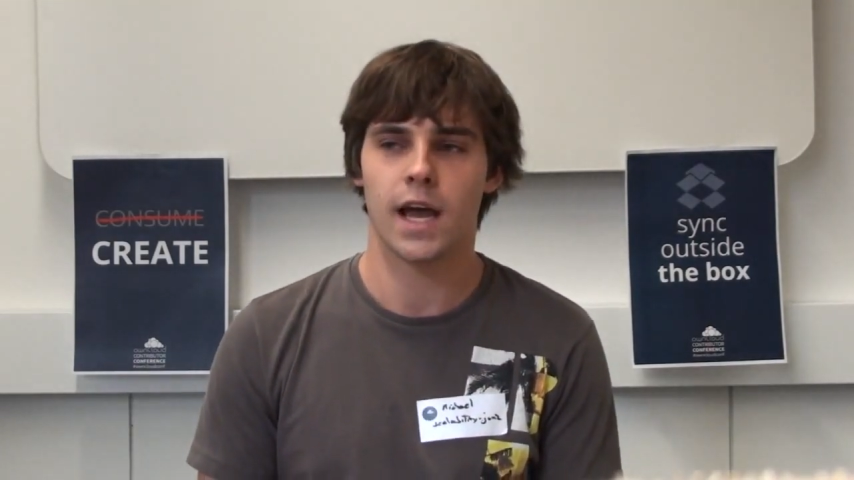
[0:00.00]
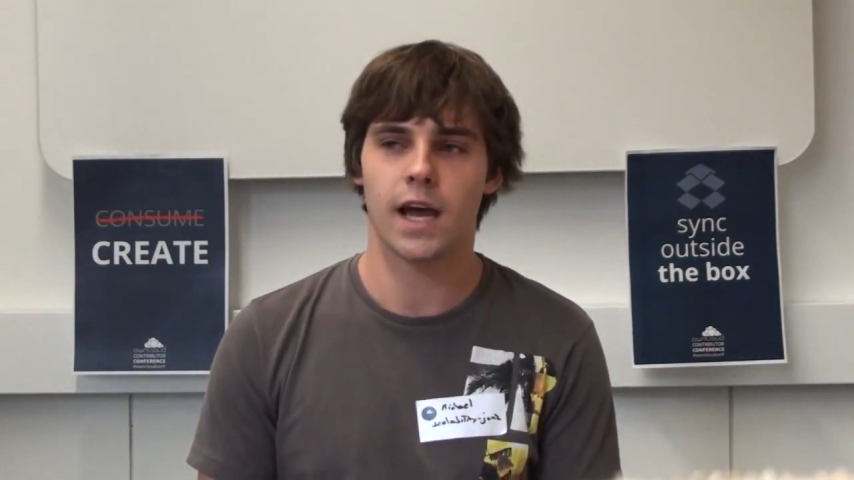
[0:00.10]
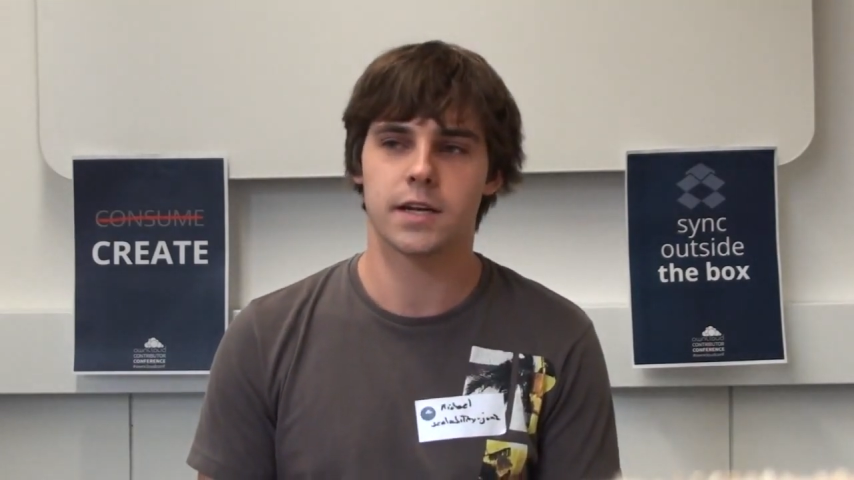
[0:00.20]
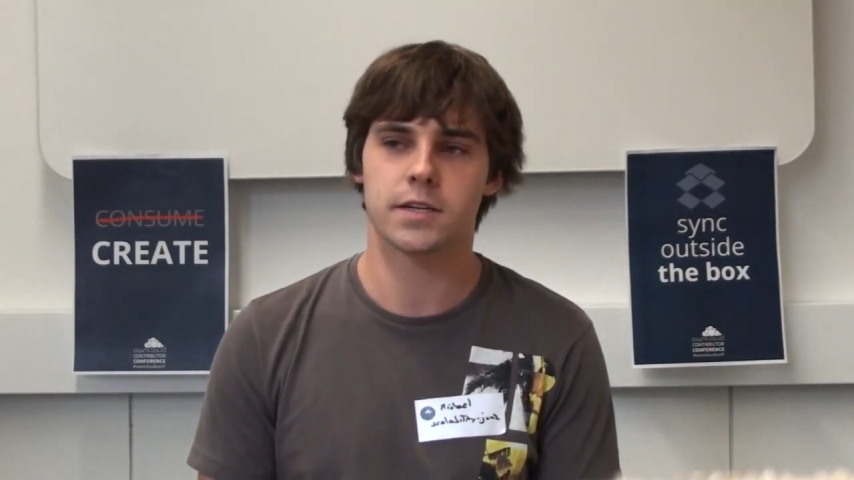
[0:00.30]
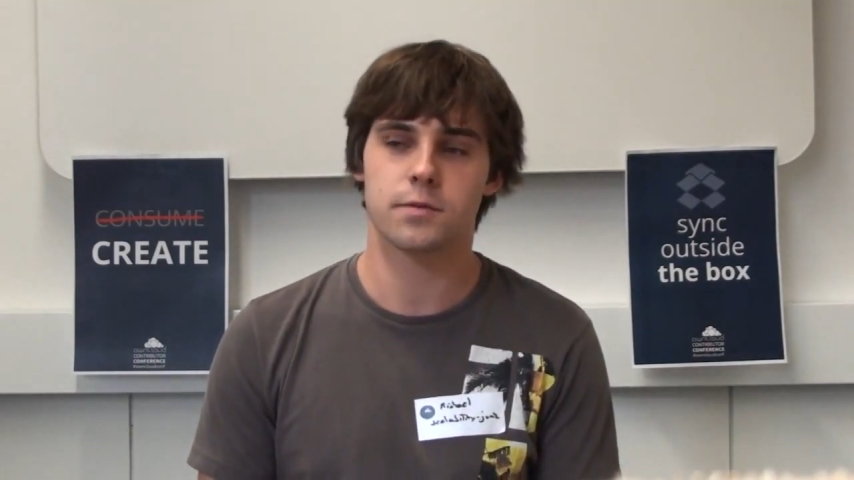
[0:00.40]

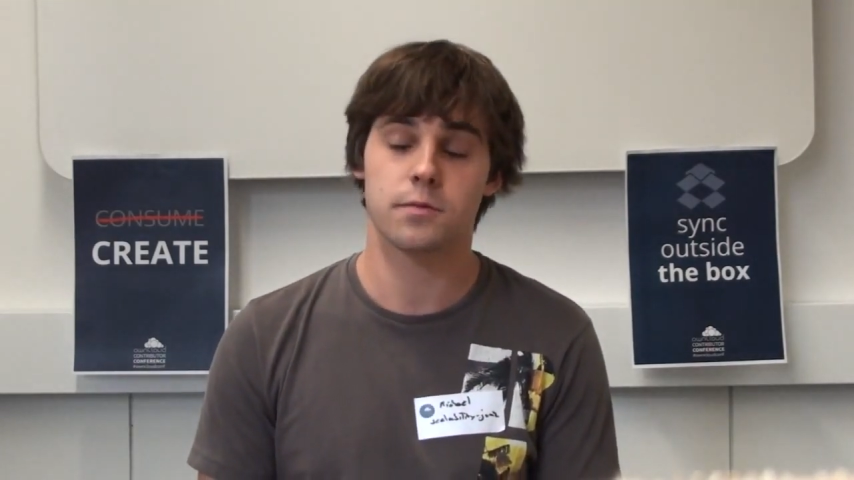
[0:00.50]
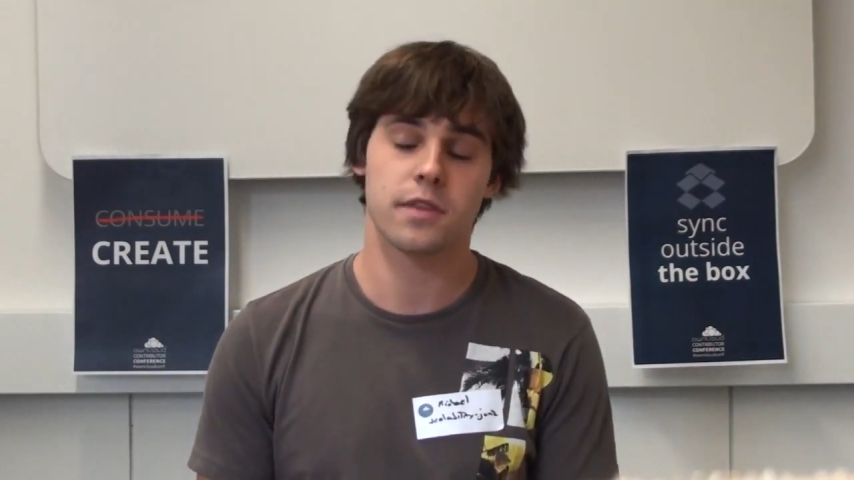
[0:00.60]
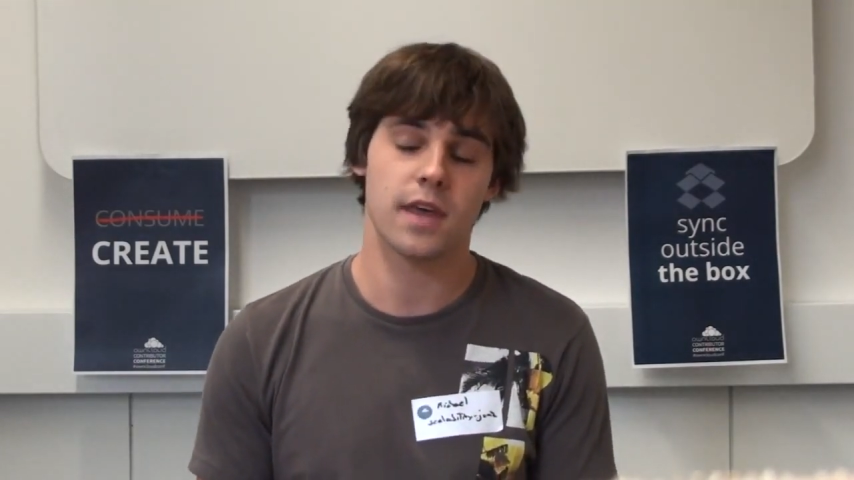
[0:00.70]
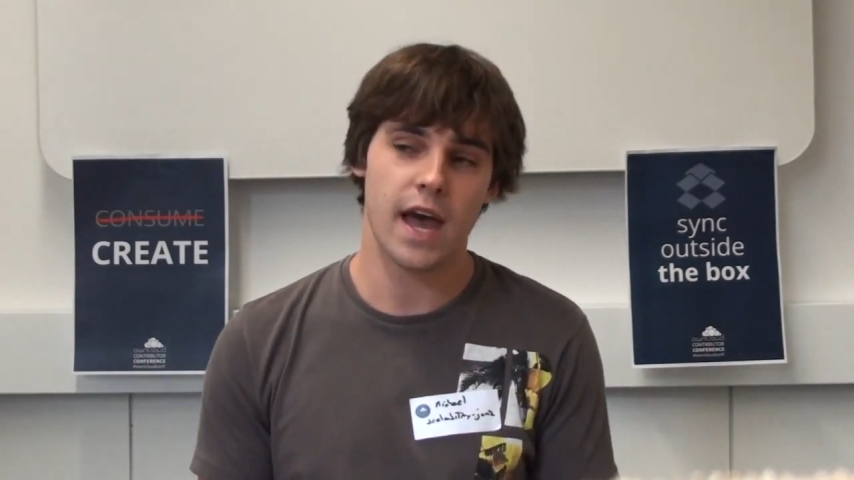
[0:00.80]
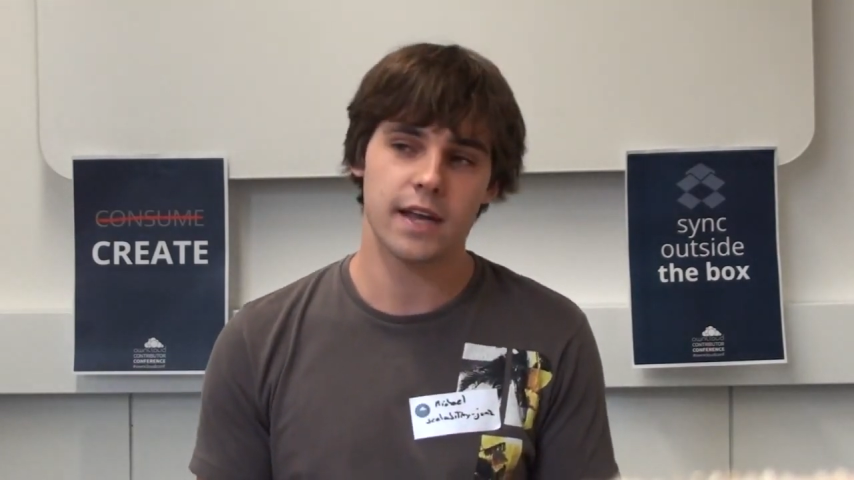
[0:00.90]
And
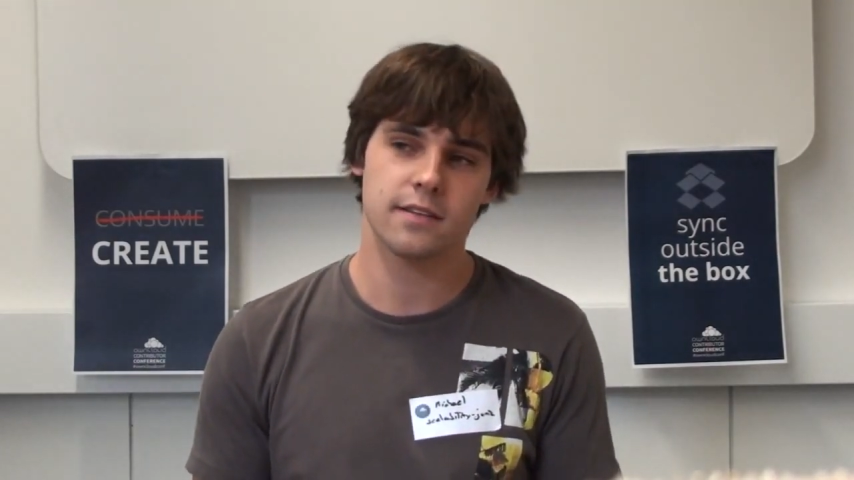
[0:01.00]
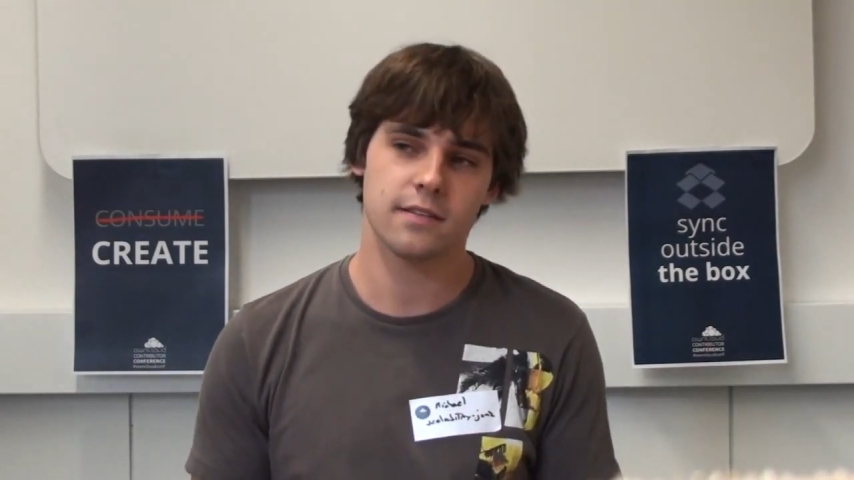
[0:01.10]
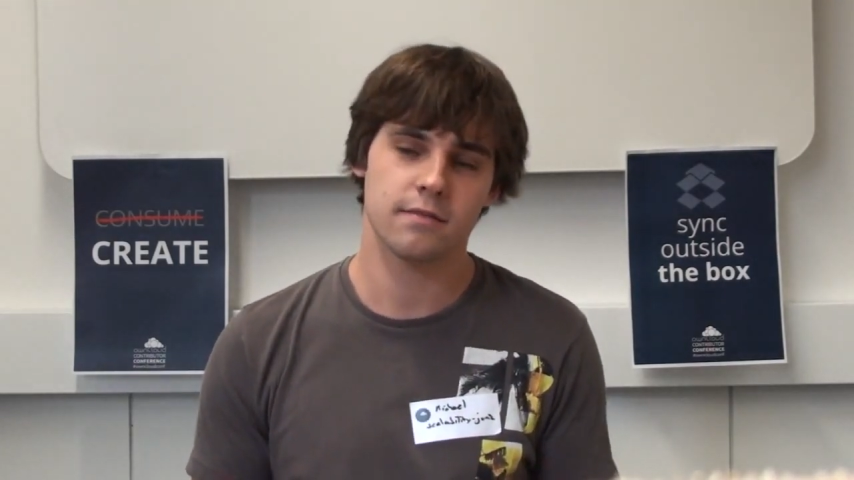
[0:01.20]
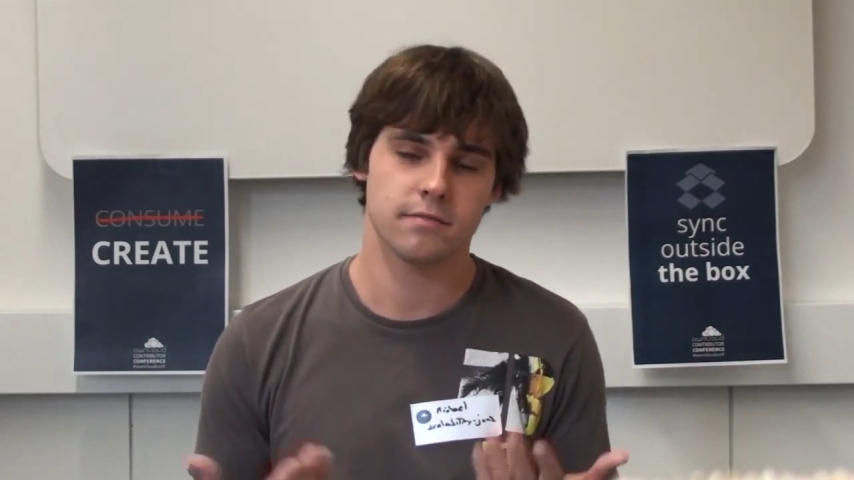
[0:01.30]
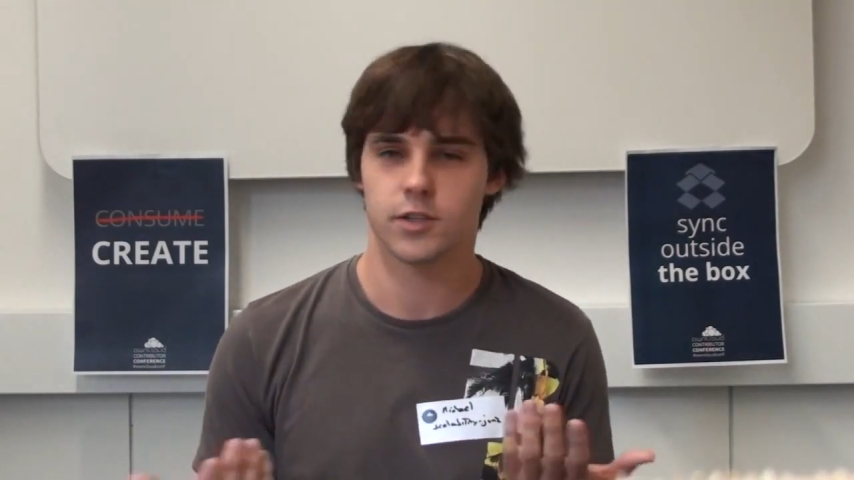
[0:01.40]
with that,
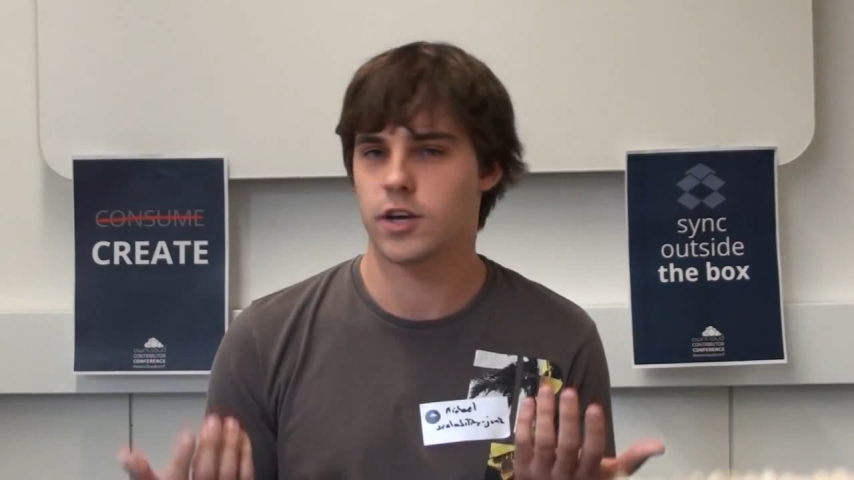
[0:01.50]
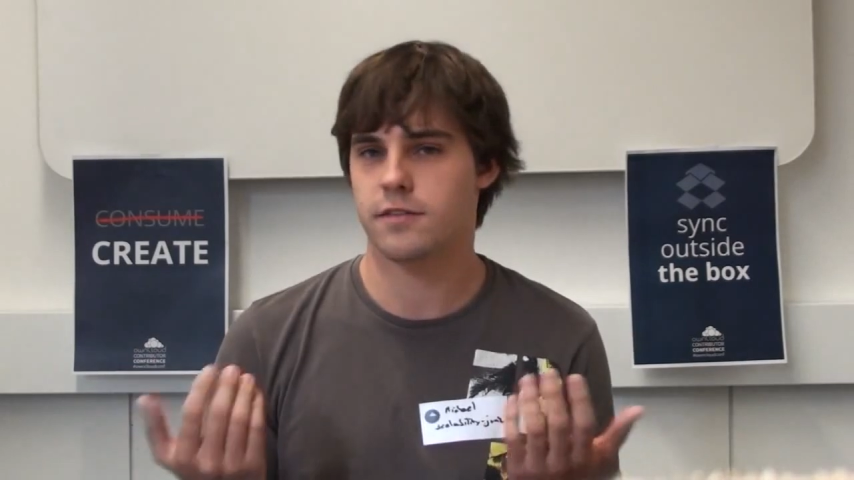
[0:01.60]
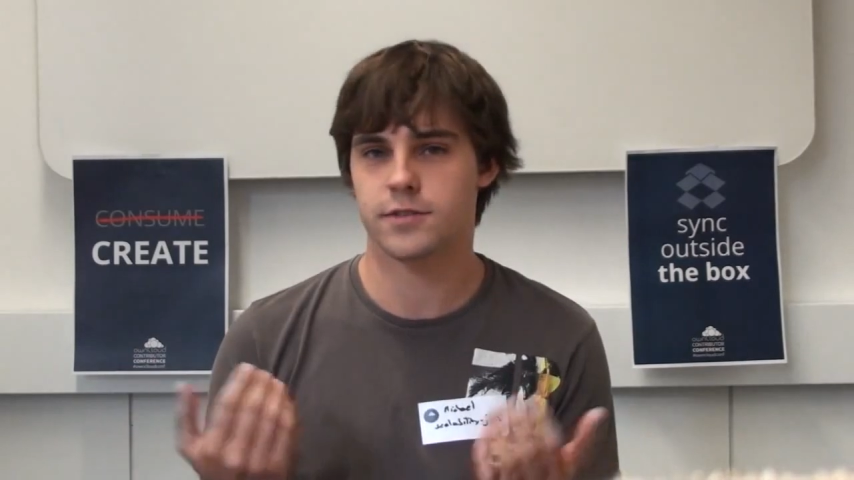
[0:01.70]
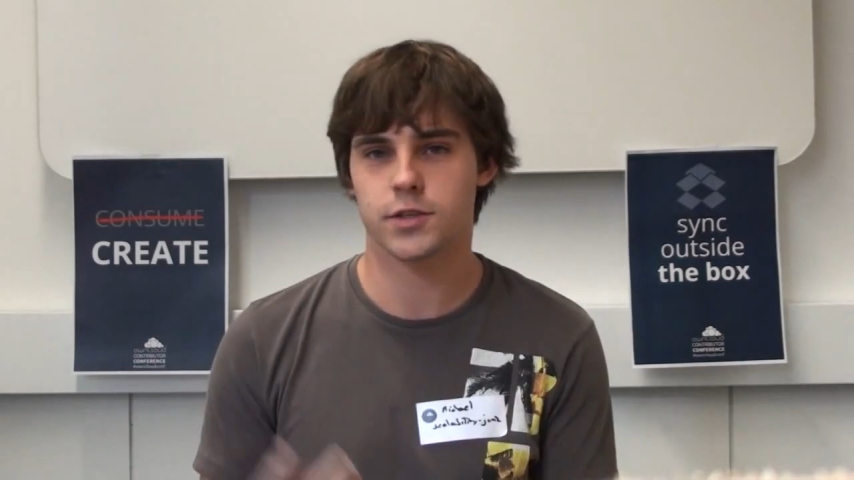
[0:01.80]
you have